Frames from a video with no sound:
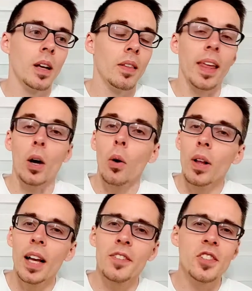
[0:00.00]
they
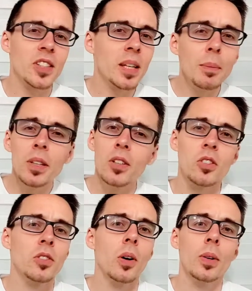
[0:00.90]
all have similar
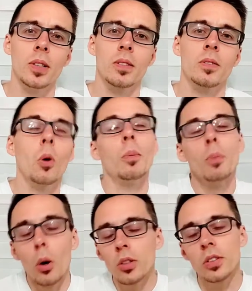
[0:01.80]
stories, or
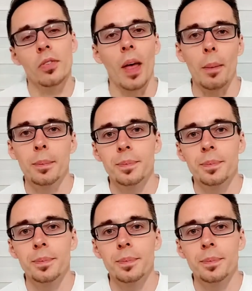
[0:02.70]
most of them.